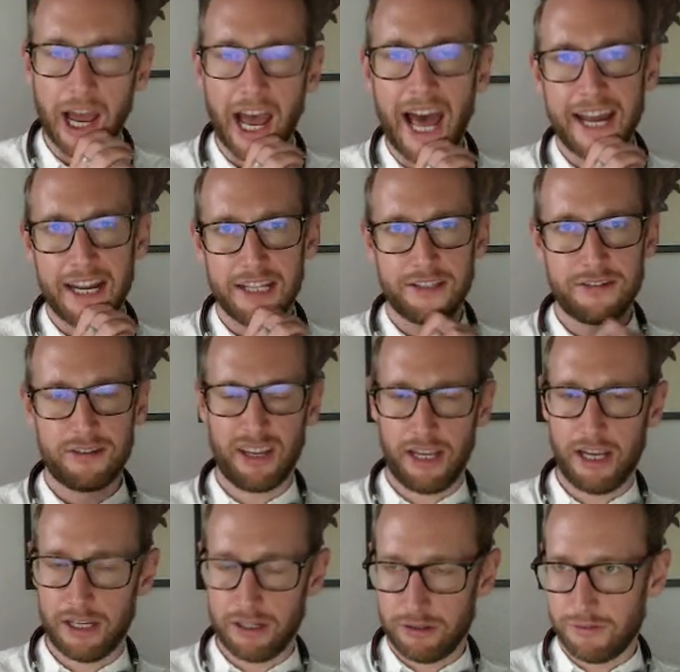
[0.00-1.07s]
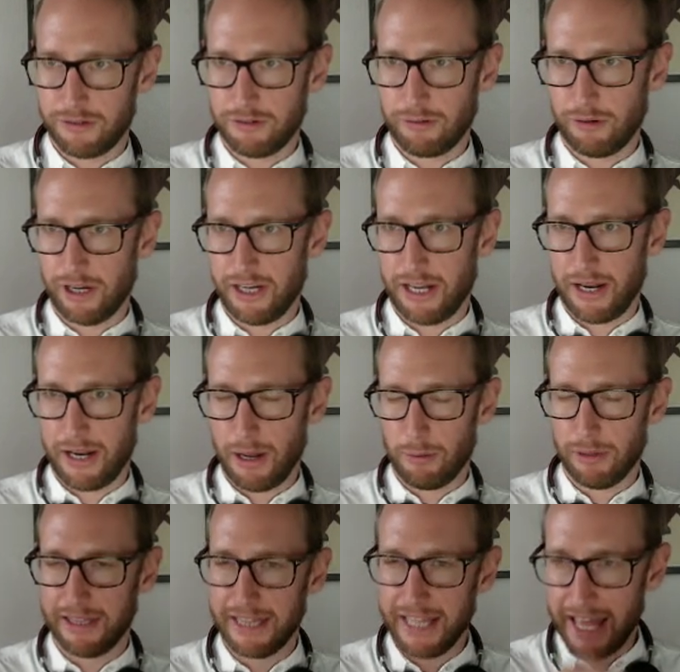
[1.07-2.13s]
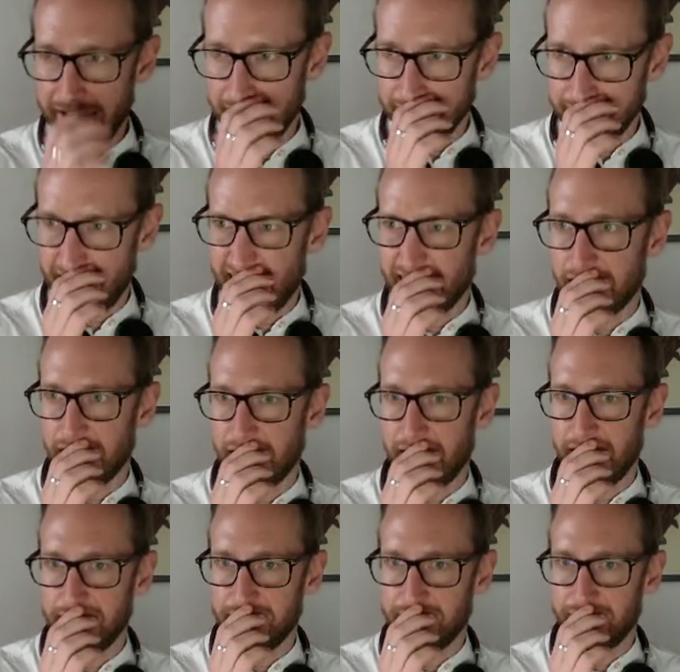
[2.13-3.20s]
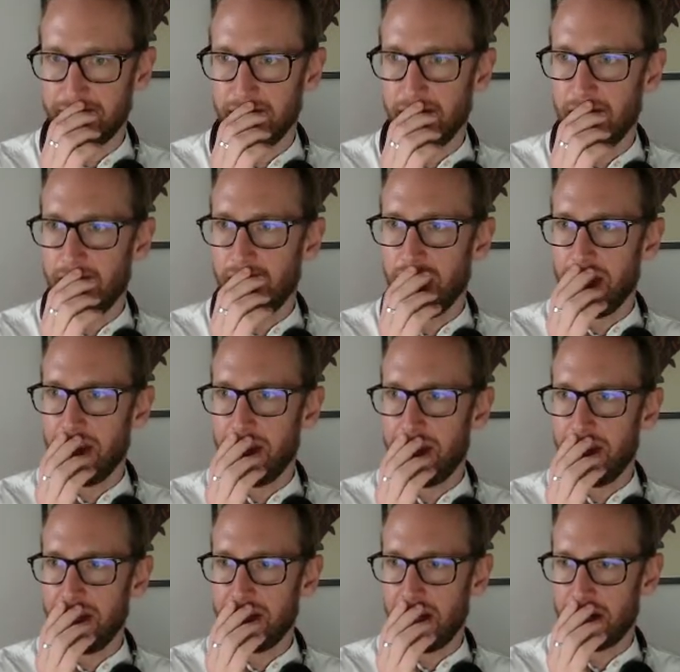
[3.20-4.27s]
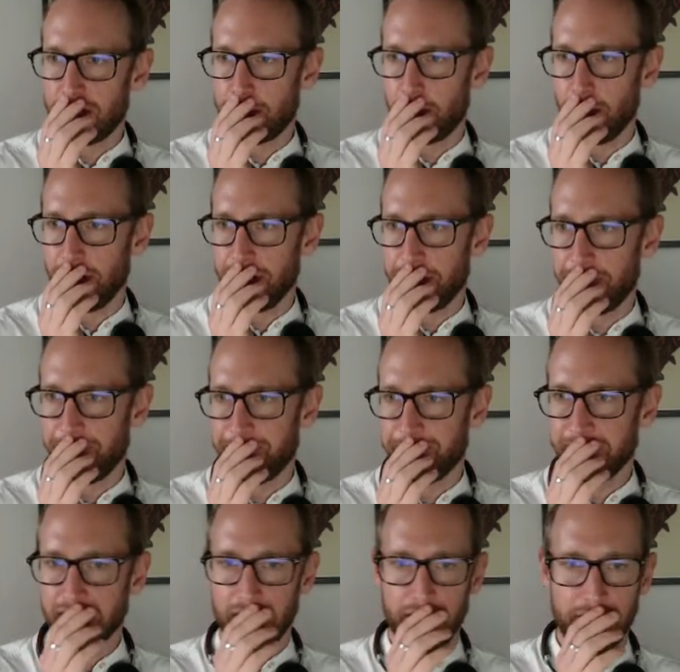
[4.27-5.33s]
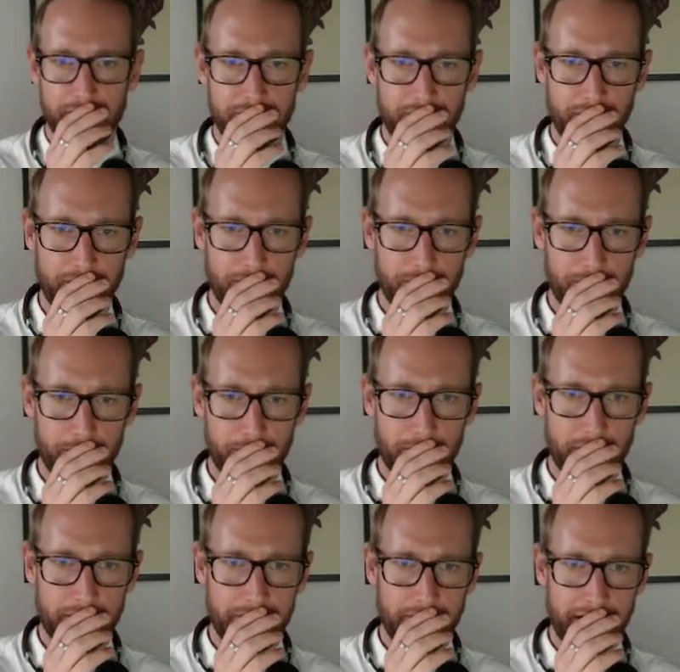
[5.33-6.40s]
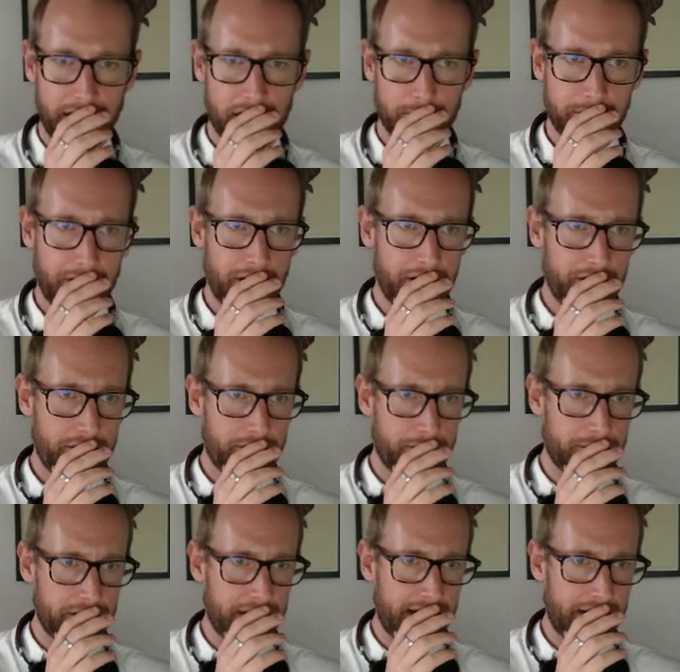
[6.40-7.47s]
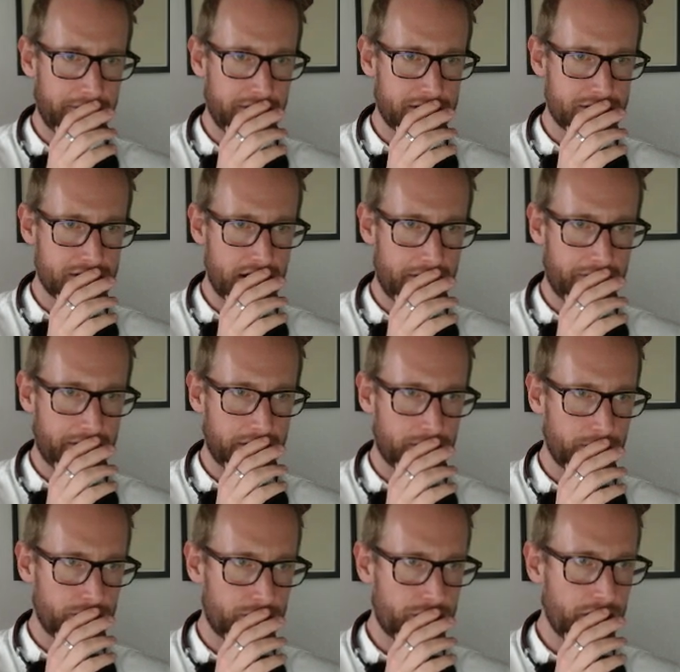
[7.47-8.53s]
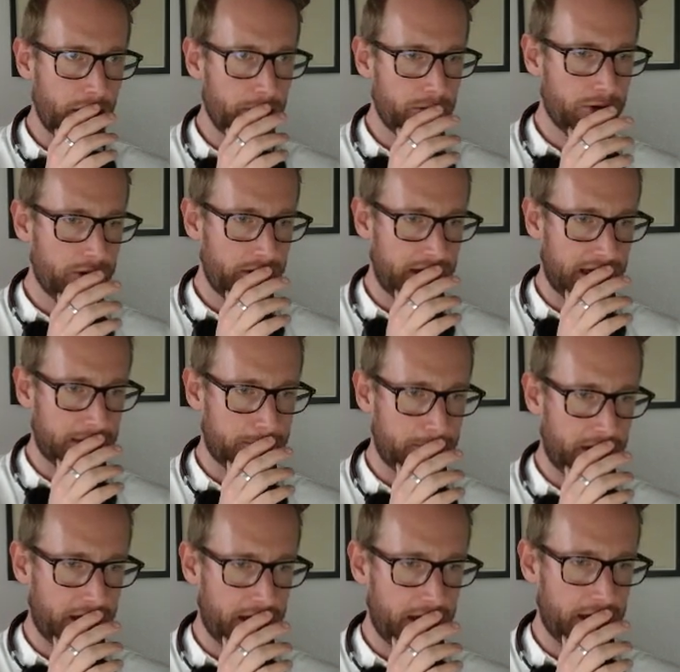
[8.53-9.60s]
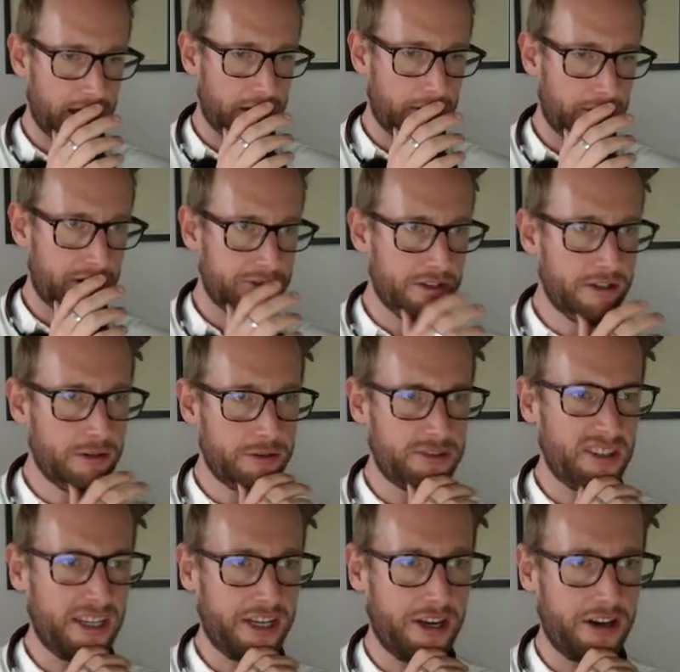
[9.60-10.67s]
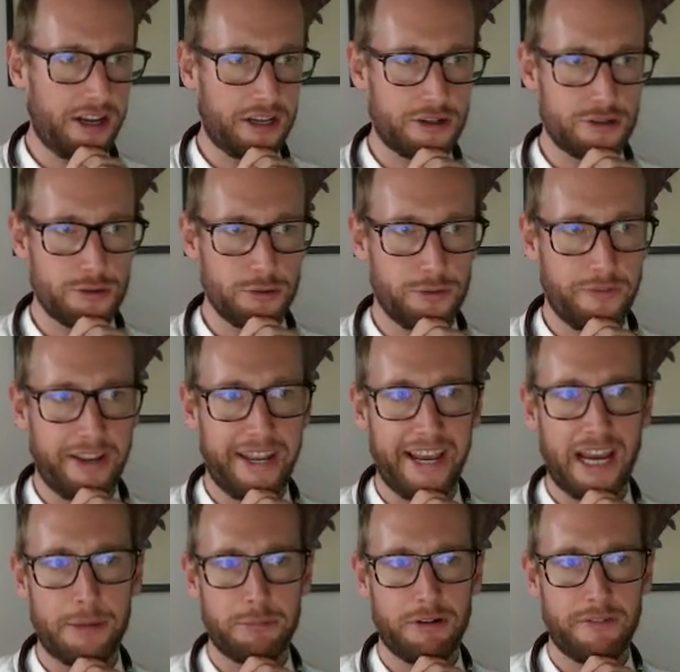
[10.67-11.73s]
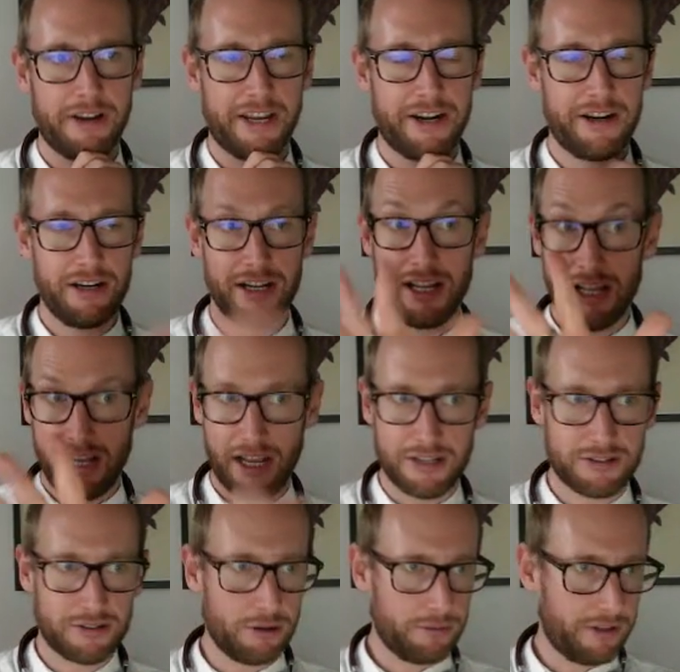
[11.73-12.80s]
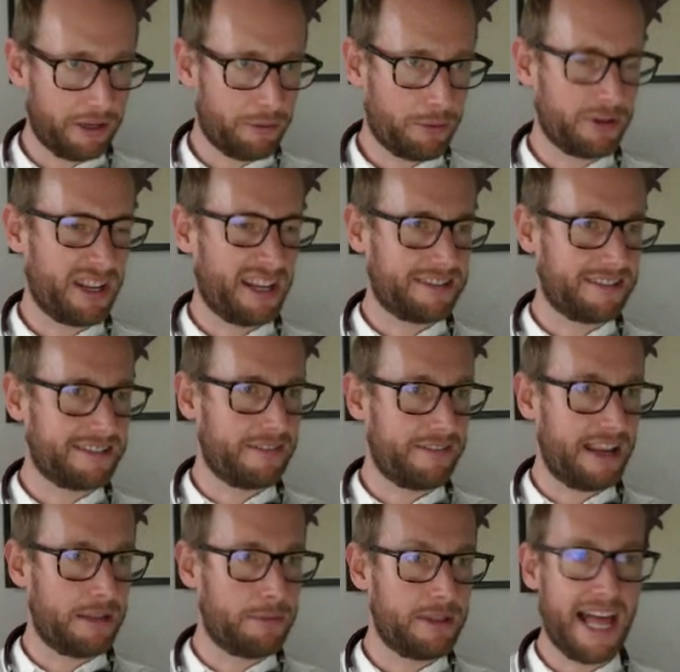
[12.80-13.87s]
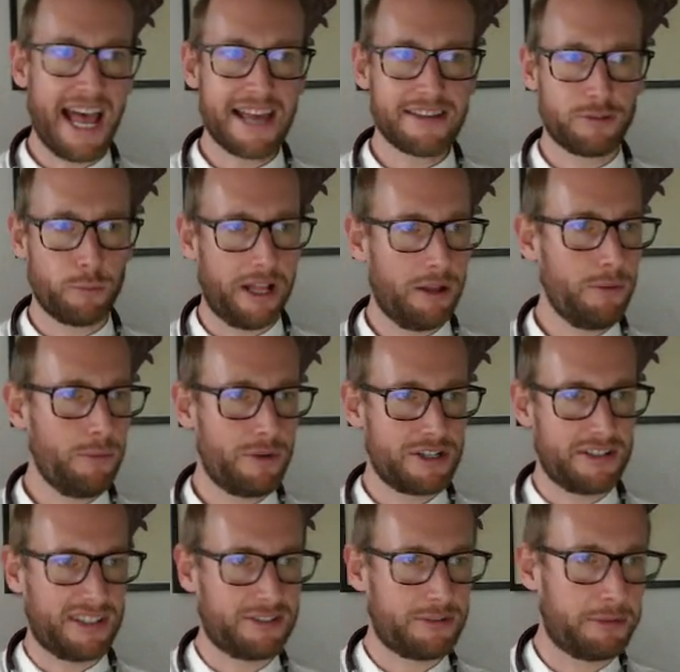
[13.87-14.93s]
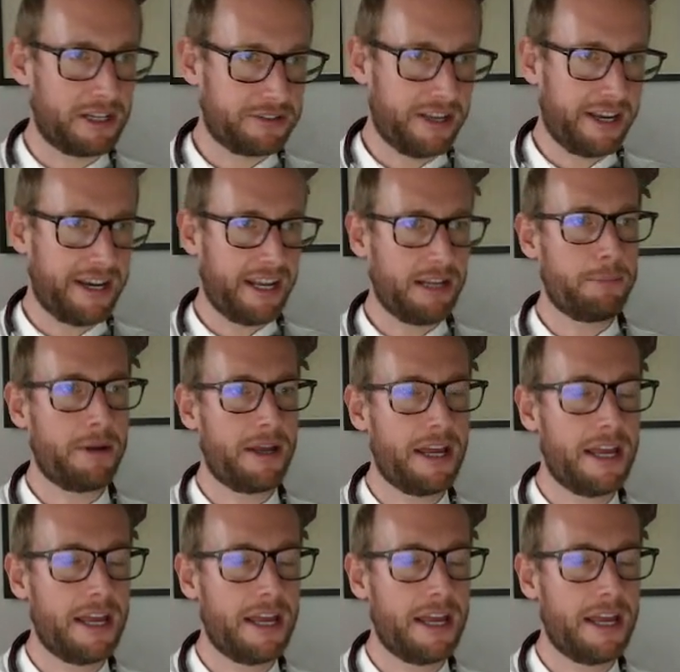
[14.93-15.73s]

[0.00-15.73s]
add it into the screen and I will let it analyze the dashboard. So if I come here, currently there's nothing to show. Let me increase it. You see here I can choose the AI provider, and Snowflake Cortex is available as well, which is extremely exciting.